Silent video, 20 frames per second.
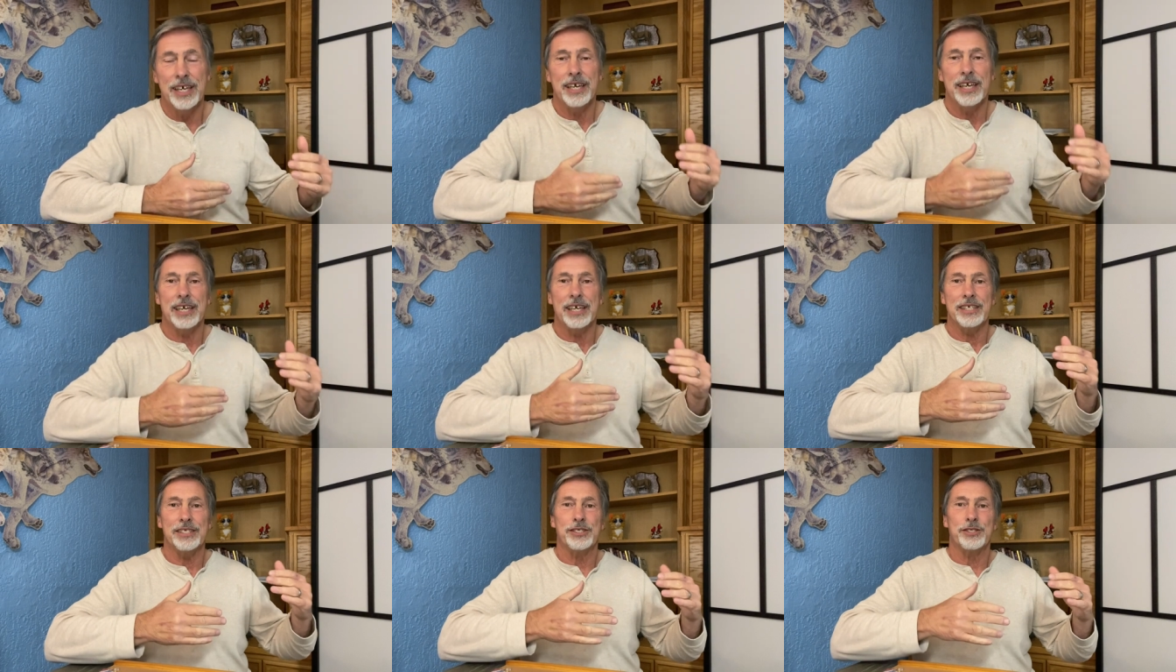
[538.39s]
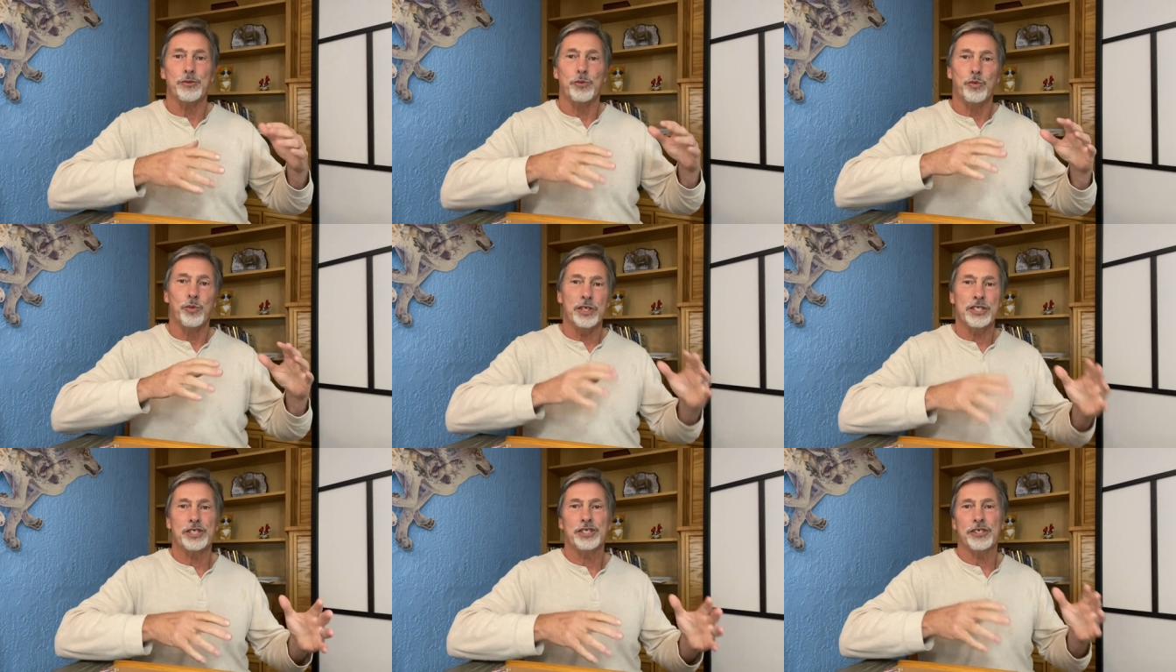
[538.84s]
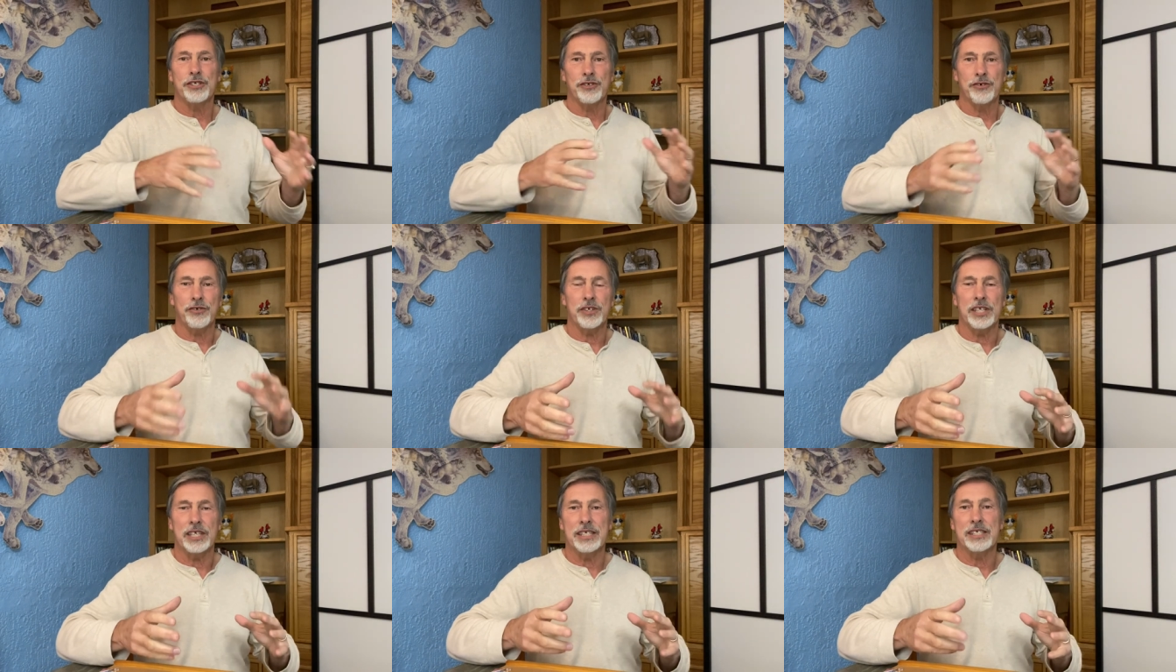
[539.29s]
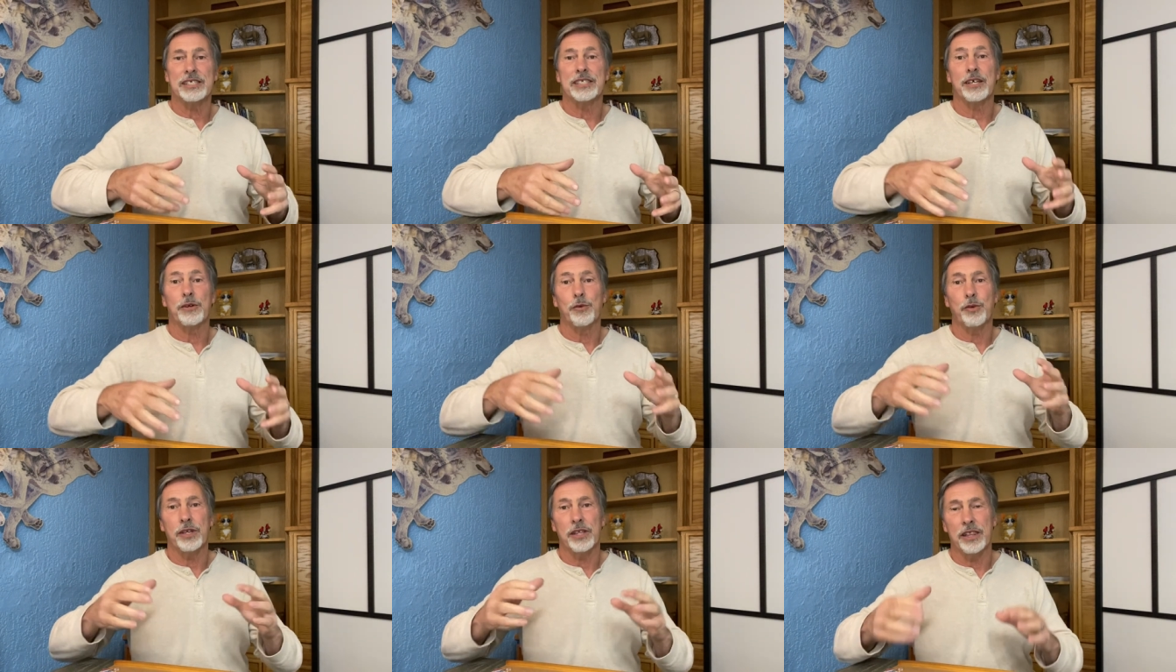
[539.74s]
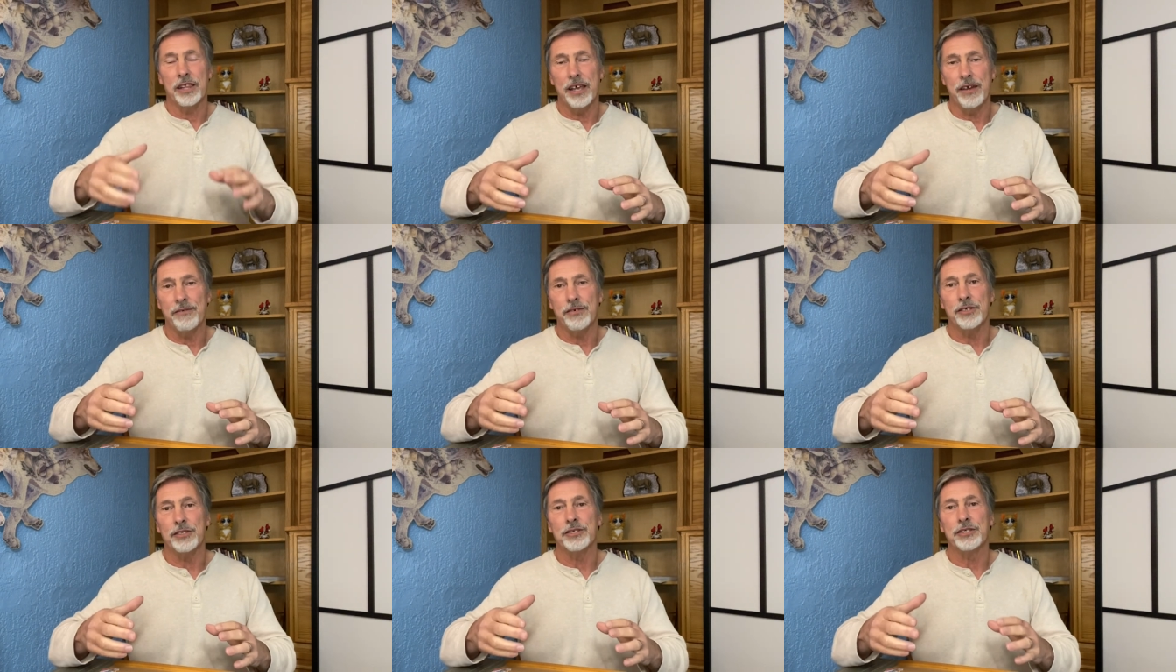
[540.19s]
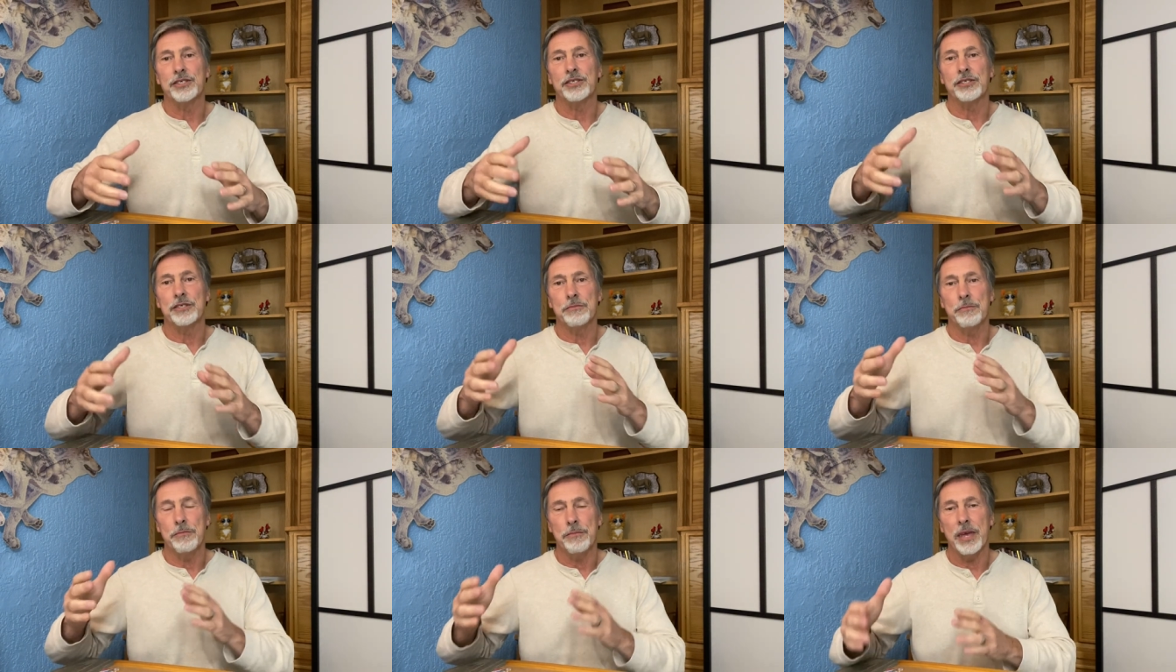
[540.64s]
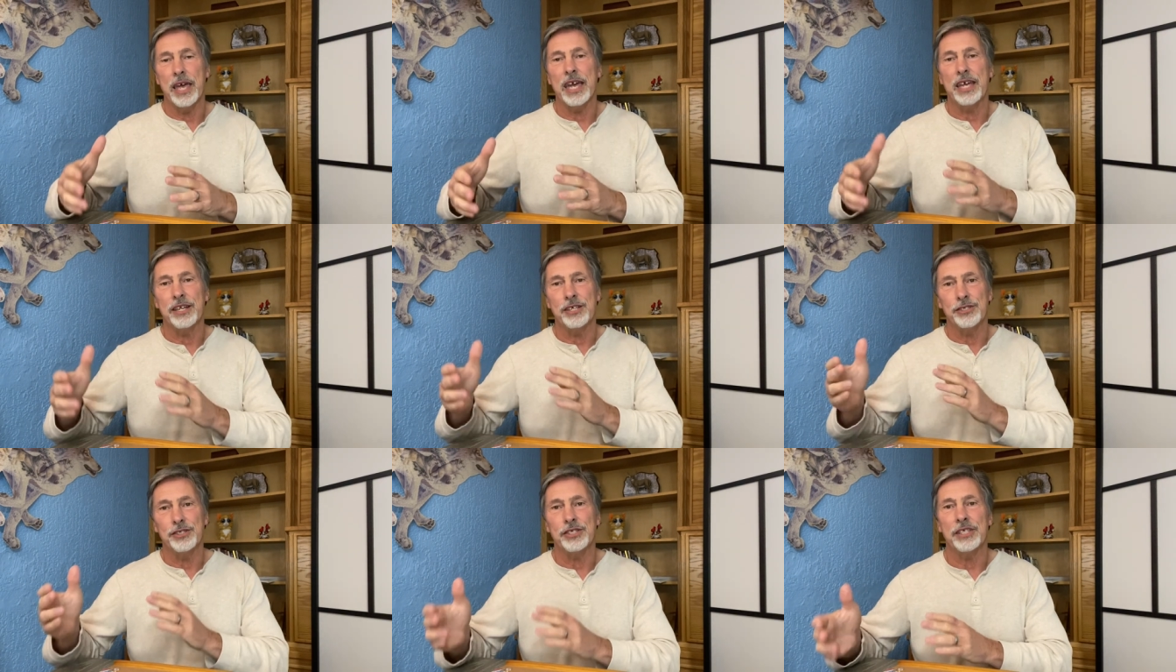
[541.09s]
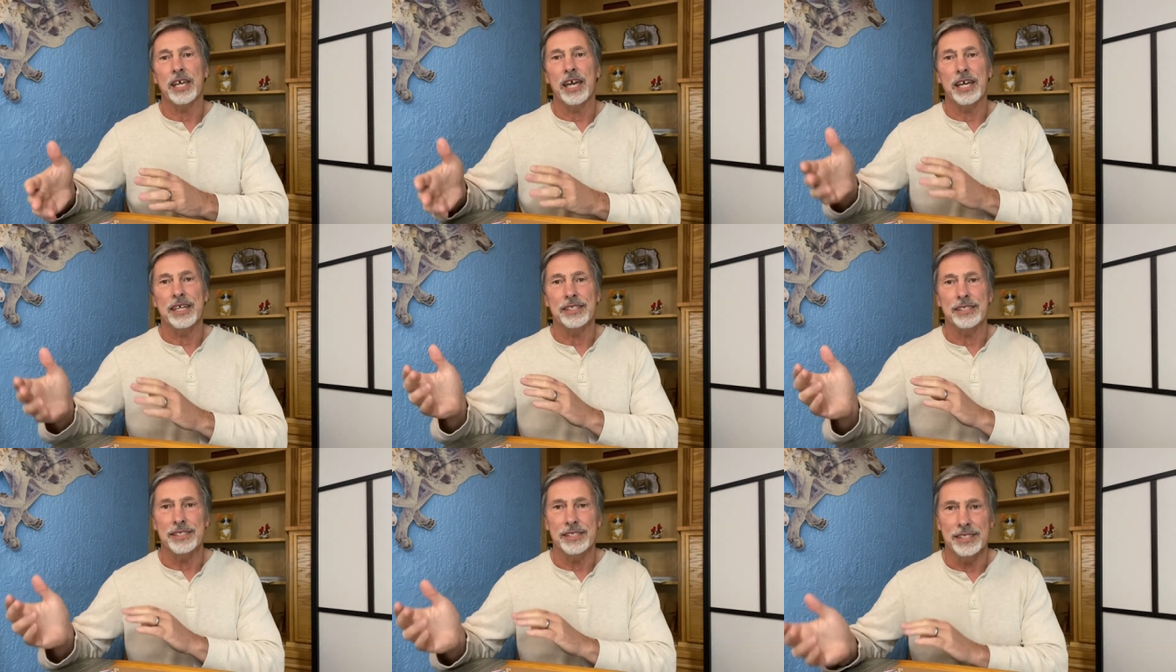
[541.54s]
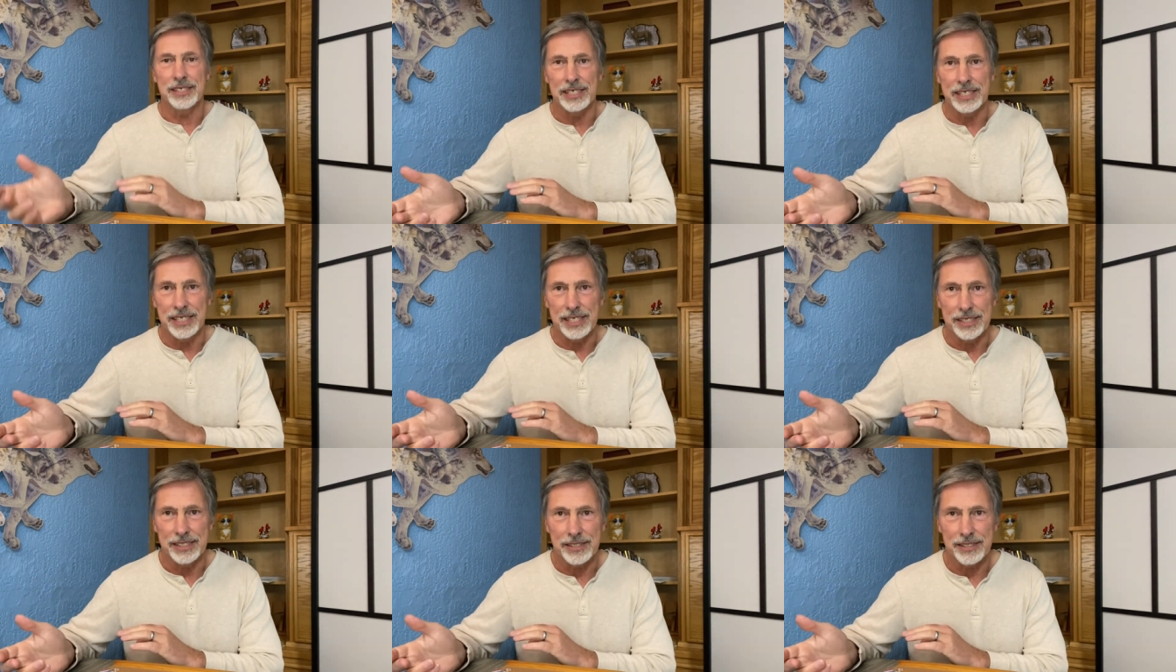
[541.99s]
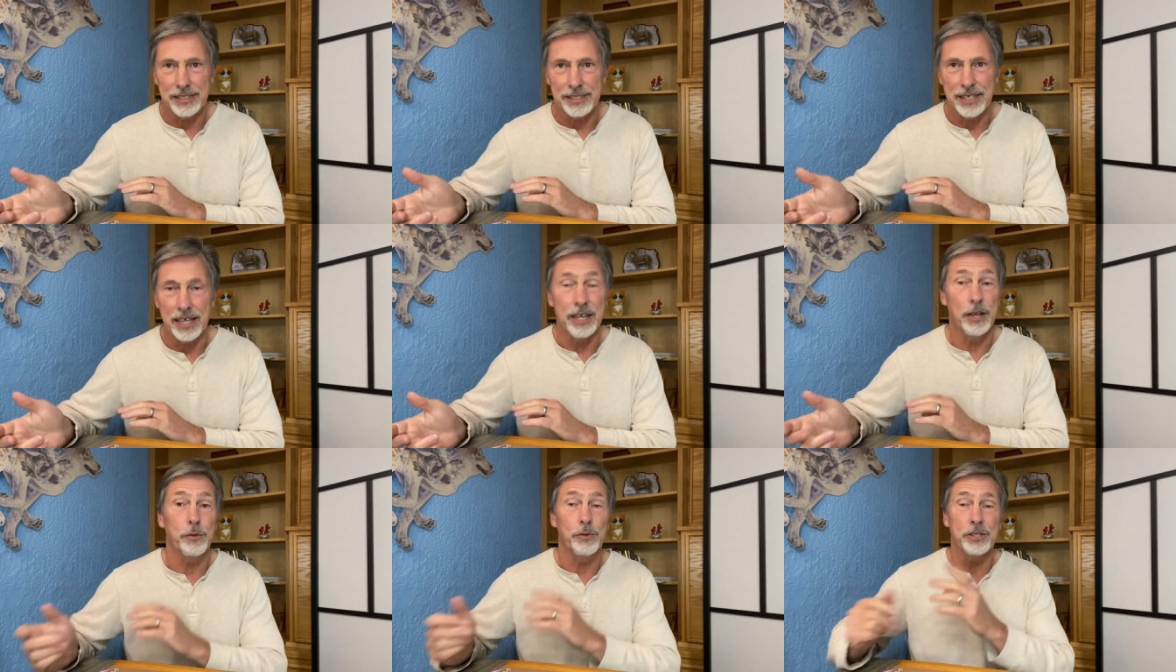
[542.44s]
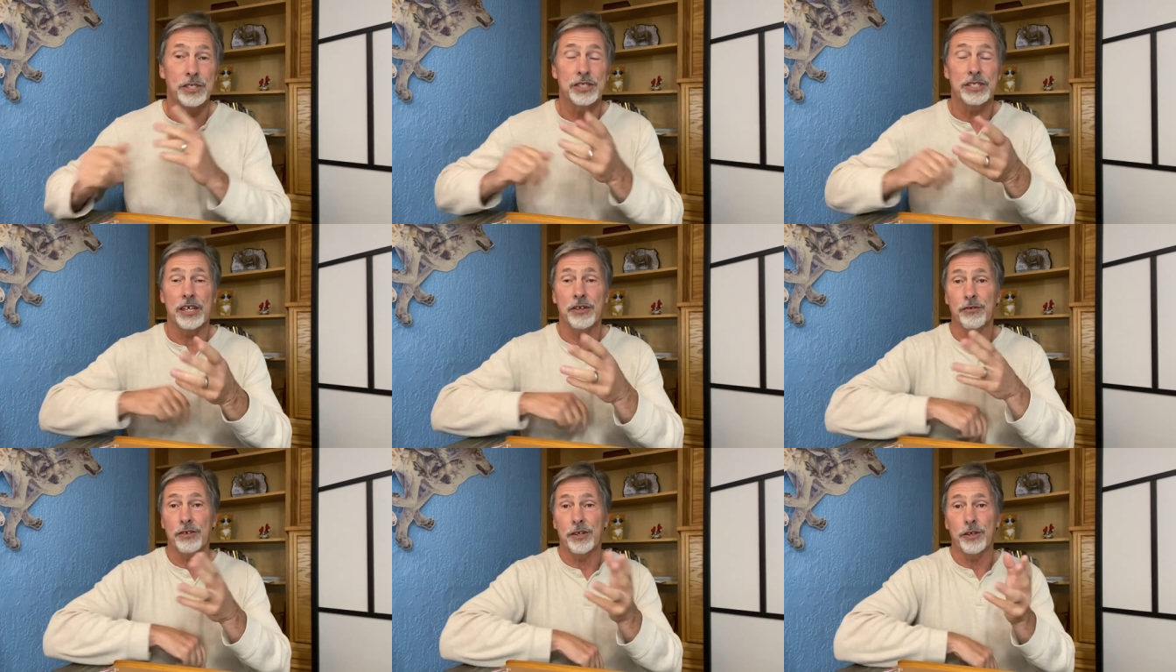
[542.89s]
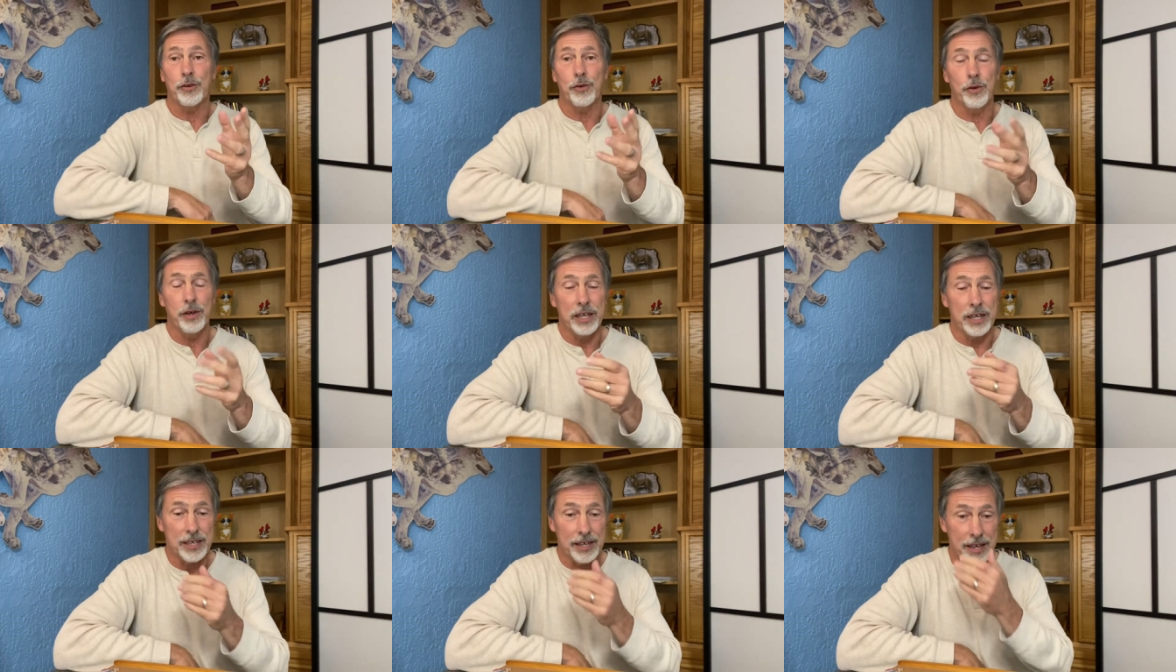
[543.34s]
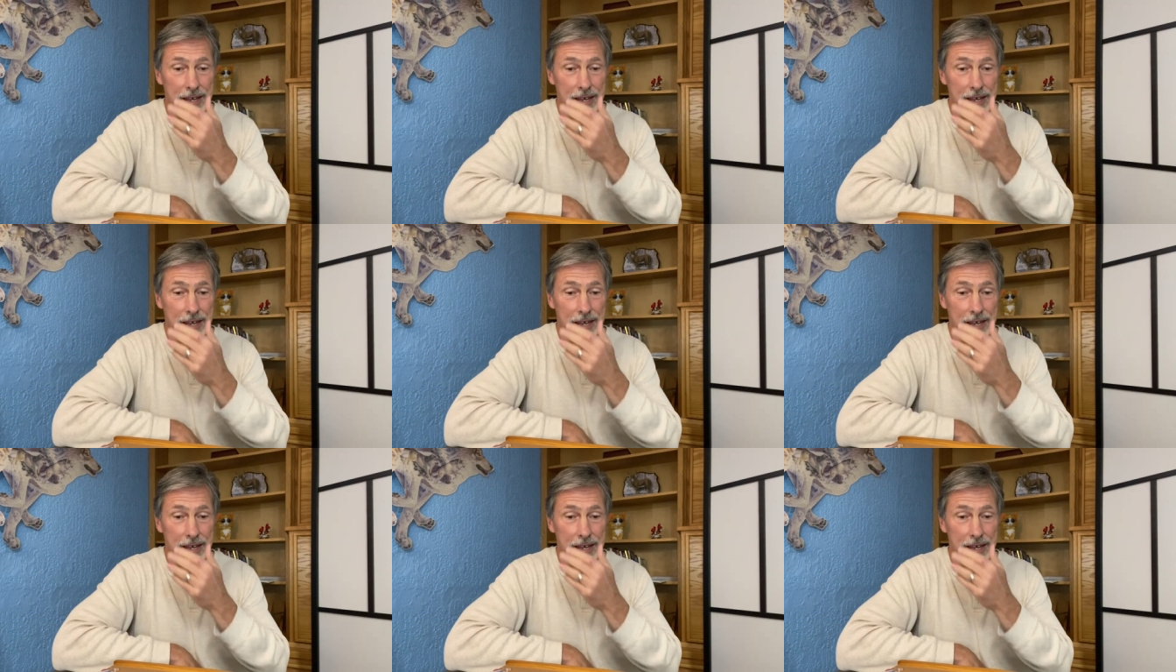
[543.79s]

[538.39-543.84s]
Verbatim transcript: It's which ingredients at what levels to manage that disease. And I will say real quick,